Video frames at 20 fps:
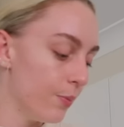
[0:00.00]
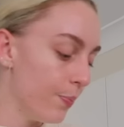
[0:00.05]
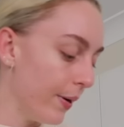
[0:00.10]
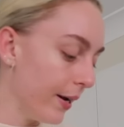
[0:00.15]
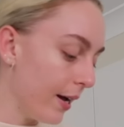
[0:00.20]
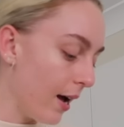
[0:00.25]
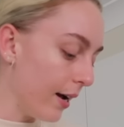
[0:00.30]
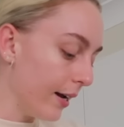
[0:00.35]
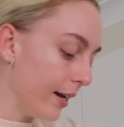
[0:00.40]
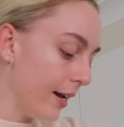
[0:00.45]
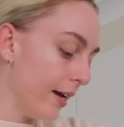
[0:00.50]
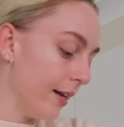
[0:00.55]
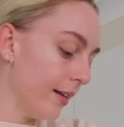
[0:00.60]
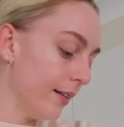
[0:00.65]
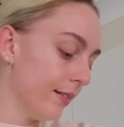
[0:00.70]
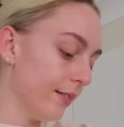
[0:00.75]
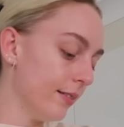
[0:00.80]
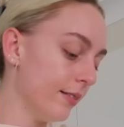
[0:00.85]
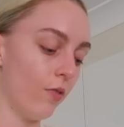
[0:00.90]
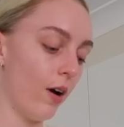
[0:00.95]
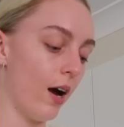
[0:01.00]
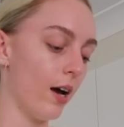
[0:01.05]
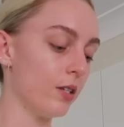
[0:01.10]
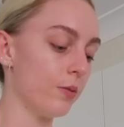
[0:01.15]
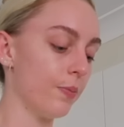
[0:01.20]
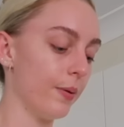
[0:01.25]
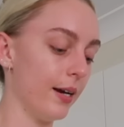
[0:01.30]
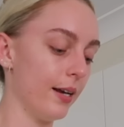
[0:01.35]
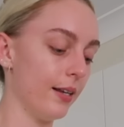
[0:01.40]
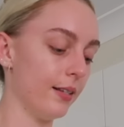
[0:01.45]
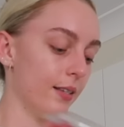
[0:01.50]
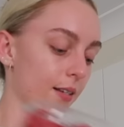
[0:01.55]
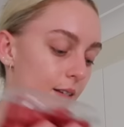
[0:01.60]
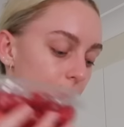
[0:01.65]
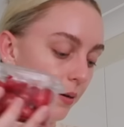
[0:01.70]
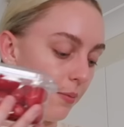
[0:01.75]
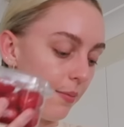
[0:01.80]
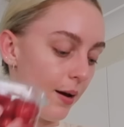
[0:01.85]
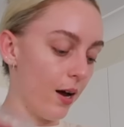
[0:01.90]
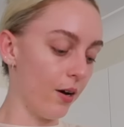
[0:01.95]
Spring onions, raspberries,
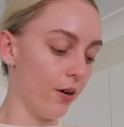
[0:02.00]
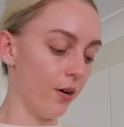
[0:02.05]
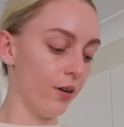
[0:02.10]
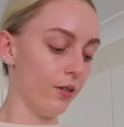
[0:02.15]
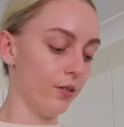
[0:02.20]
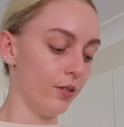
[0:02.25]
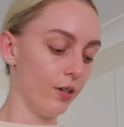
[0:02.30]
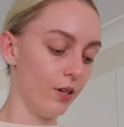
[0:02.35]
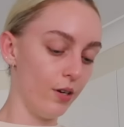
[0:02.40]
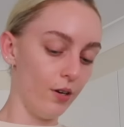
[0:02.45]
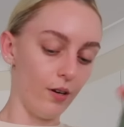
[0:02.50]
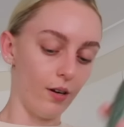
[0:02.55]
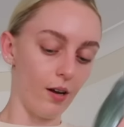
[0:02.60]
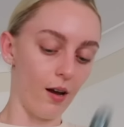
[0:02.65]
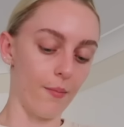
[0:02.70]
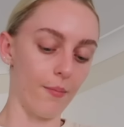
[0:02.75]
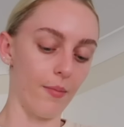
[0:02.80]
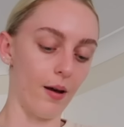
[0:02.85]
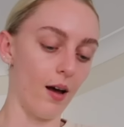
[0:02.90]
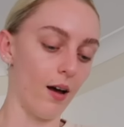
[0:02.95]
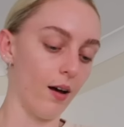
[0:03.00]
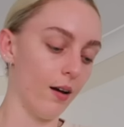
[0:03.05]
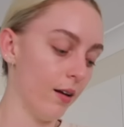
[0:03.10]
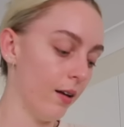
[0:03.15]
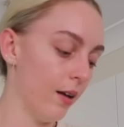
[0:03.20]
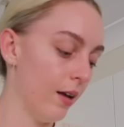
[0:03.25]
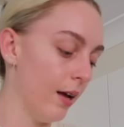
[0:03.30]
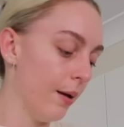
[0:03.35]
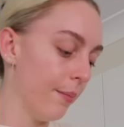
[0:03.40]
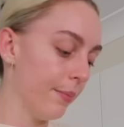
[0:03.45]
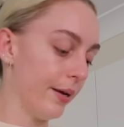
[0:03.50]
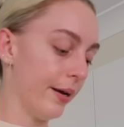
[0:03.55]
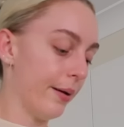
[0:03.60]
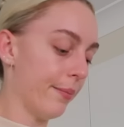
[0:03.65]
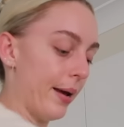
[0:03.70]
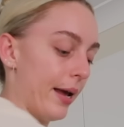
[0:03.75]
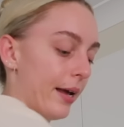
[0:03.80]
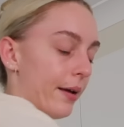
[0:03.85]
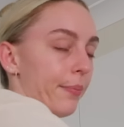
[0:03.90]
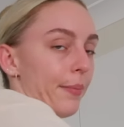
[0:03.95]
tomatoes, cucumber Gonna
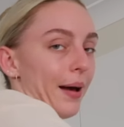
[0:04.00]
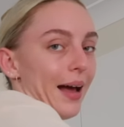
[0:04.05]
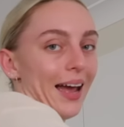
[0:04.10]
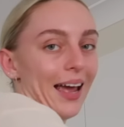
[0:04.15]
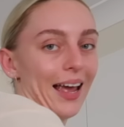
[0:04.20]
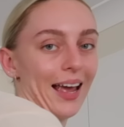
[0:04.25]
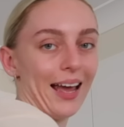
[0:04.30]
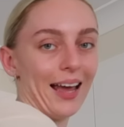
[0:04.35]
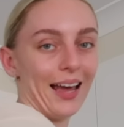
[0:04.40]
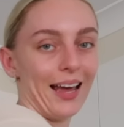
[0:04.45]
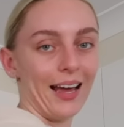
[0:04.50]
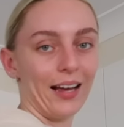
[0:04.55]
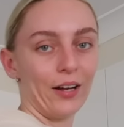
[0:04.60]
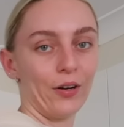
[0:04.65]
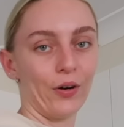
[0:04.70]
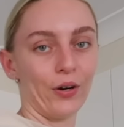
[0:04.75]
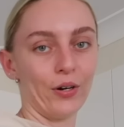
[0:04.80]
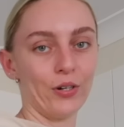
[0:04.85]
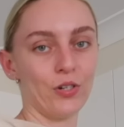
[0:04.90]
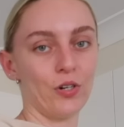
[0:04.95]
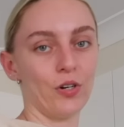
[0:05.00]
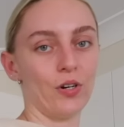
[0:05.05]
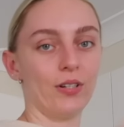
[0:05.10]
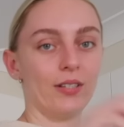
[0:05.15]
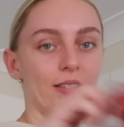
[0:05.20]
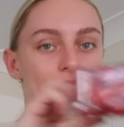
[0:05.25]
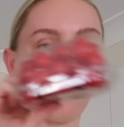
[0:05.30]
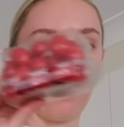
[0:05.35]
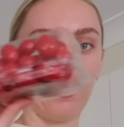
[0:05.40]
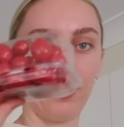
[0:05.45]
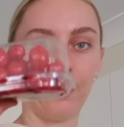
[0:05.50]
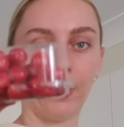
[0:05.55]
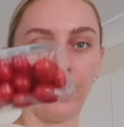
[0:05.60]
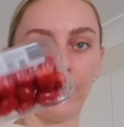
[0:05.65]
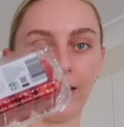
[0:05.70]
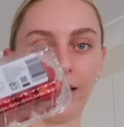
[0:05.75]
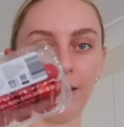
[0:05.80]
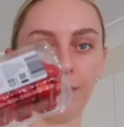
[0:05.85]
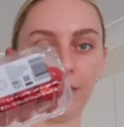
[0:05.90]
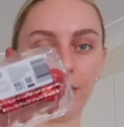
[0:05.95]
make my go-to salmon
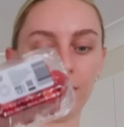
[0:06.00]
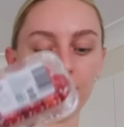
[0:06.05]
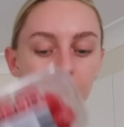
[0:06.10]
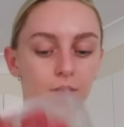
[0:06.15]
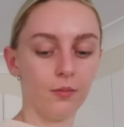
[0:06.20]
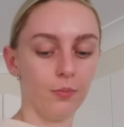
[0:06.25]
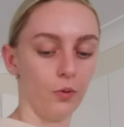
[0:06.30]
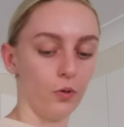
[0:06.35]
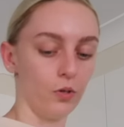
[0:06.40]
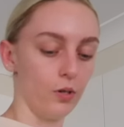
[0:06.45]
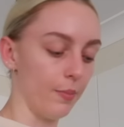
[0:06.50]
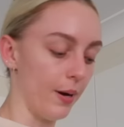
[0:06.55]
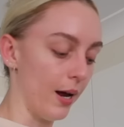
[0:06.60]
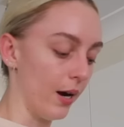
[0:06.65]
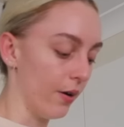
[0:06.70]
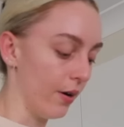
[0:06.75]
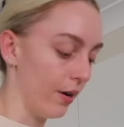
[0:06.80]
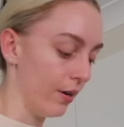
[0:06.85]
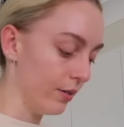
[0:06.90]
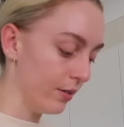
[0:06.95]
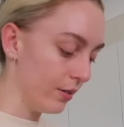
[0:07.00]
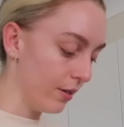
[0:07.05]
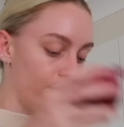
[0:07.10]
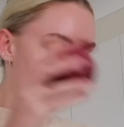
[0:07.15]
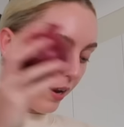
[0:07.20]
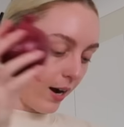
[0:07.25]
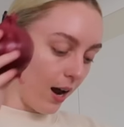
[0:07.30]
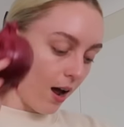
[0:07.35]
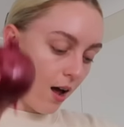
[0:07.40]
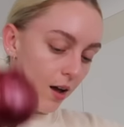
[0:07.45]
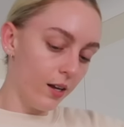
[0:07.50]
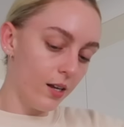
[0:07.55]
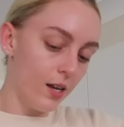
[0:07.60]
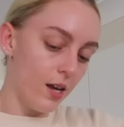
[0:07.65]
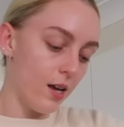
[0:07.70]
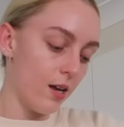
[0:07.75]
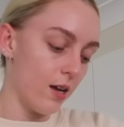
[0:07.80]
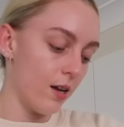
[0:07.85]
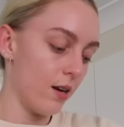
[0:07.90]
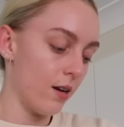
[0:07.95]
poke bowls. More tomatoes, red
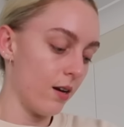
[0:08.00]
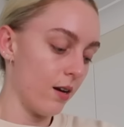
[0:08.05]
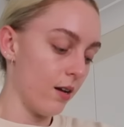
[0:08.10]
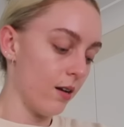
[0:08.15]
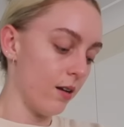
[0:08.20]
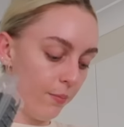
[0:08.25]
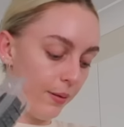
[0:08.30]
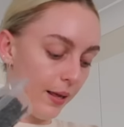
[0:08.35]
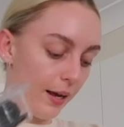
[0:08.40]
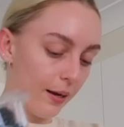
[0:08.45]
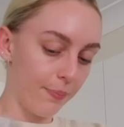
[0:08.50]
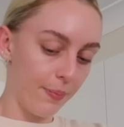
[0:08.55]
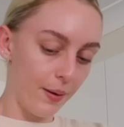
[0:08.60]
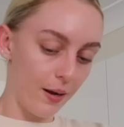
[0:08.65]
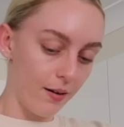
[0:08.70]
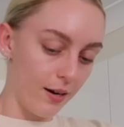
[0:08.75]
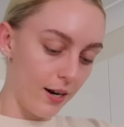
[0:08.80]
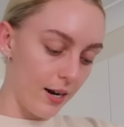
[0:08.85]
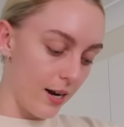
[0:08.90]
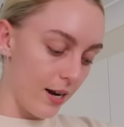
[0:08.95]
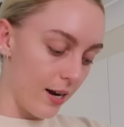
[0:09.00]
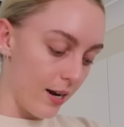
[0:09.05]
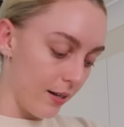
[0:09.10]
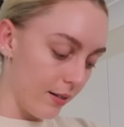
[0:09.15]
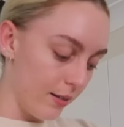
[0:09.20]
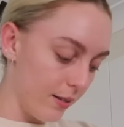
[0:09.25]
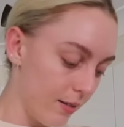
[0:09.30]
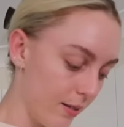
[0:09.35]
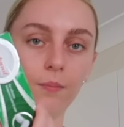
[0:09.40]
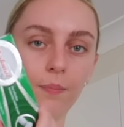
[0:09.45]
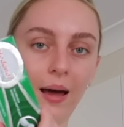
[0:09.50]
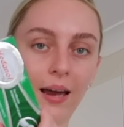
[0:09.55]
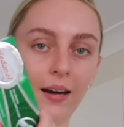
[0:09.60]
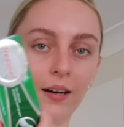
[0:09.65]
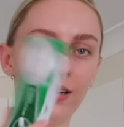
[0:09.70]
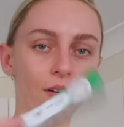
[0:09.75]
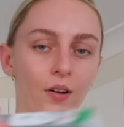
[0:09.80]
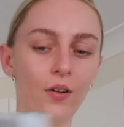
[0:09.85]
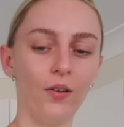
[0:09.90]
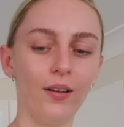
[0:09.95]
onion, blackberries,
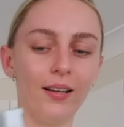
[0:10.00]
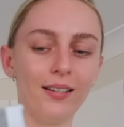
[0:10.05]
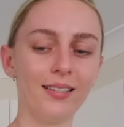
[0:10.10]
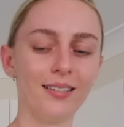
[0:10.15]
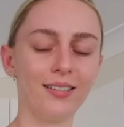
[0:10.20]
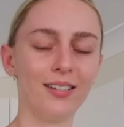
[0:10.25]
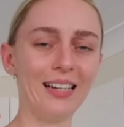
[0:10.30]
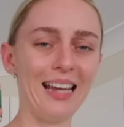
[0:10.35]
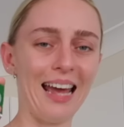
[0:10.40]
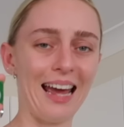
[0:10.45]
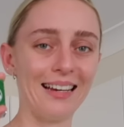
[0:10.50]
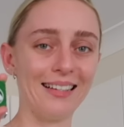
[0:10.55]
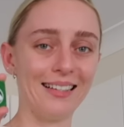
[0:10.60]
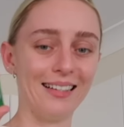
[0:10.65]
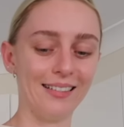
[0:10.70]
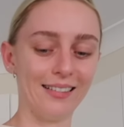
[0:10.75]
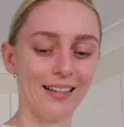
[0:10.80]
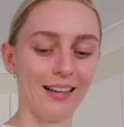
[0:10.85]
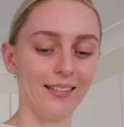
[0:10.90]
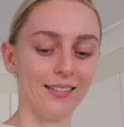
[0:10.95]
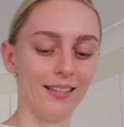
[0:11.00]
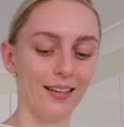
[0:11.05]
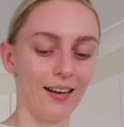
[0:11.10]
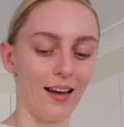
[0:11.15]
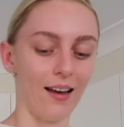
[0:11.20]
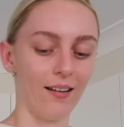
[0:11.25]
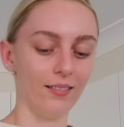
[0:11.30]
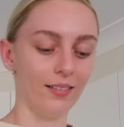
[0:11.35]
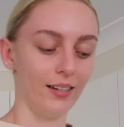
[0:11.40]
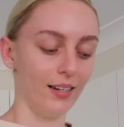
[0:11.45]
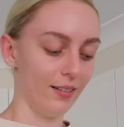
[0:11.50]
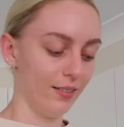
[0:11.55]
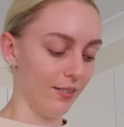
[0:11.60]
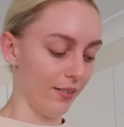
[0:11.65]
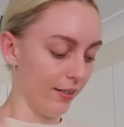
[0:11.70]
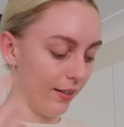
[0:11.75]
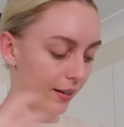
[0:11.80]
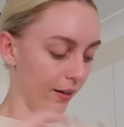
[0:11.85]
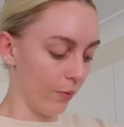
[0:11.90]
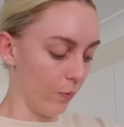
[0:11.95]
Panadol. It's literally 80 cents at Aldi.
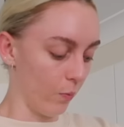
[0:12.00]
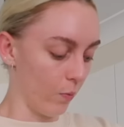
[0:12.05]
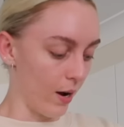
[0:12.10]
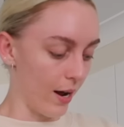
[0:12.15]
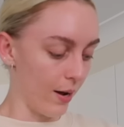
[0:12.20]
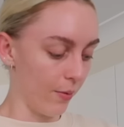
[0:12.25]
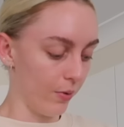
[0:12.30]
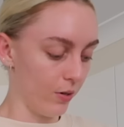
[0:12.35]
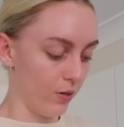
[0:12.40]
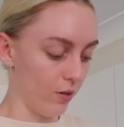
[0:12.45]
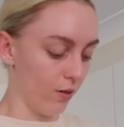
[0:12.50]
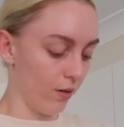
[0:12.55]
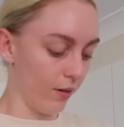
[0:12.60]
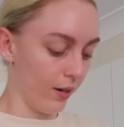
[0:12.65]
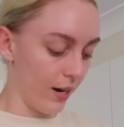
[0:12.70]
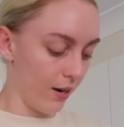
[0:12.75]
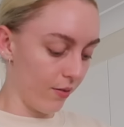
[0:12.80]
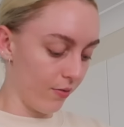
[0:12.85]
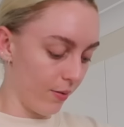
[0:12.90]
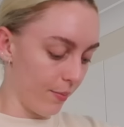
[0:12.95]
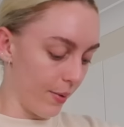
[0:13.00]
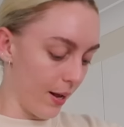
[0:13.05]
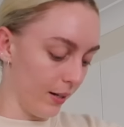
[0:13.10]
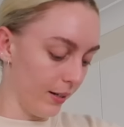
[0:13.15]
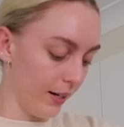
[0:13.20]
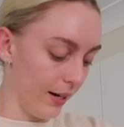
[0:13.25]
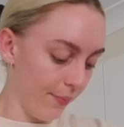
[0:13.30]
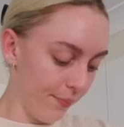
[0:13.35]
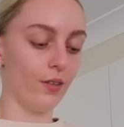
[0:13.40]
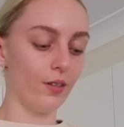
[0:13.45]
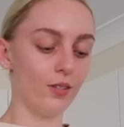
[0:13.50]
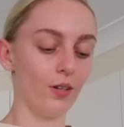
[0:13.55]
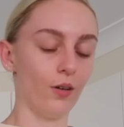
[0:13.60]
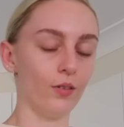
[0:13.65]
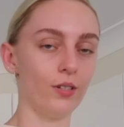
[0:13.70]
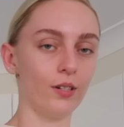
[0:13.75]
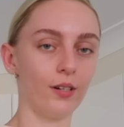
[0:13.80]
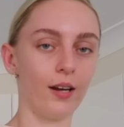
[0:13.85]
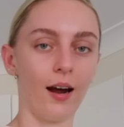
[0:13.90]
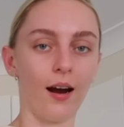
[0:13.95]
So like, why would you not get it from Aldi? The
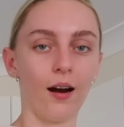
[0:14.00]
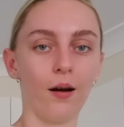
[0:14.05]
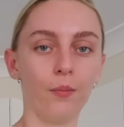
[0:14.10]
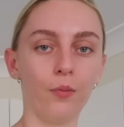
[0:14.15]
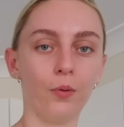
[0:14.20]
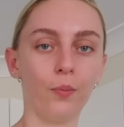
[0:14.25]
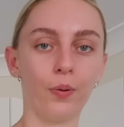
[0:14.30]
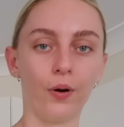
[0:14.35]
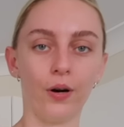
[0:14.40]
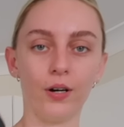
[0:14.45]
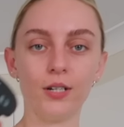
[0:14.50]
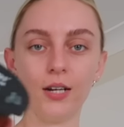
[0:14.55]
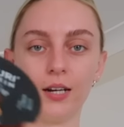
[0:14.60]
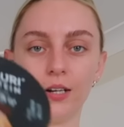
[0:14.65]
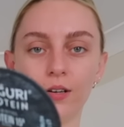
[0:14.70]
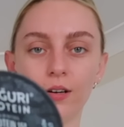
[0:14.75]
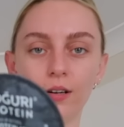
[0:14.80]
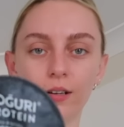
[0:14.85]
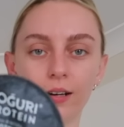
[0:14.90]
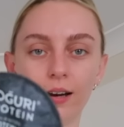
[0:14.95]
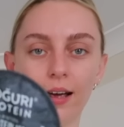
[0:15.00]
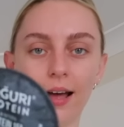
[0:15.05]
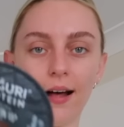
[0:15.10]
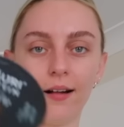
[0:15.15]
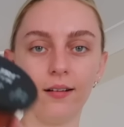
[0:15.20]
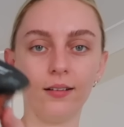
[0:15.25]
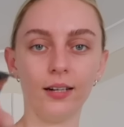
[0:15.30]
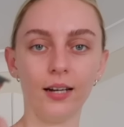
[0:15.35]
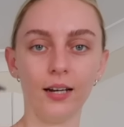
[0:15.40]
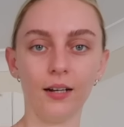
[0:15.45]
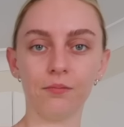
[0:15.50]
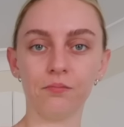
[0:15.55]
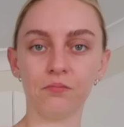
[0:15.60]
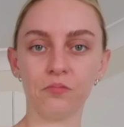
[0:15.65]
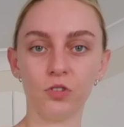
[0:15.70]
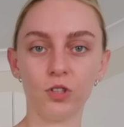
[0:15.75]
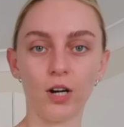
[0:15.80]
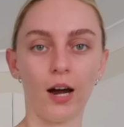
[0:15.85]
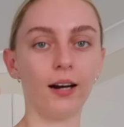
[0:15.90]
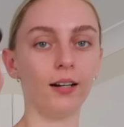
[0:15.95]
salted caramel protein yogurt at
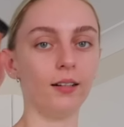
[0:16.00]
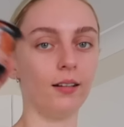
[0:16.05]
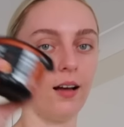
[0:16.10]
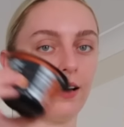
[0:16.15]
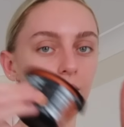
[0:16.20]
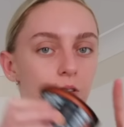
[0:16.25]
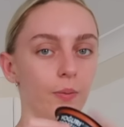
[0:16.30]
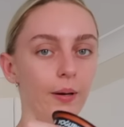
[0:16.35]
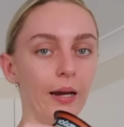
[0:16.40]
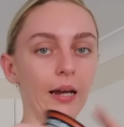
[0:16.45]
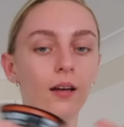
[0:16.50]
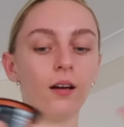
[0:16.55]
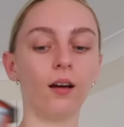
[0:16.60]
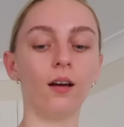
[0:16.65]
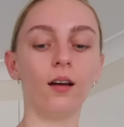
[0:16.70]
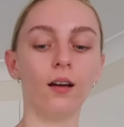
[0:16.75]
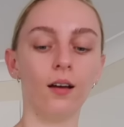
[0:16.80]
Aldi. Tried it last week.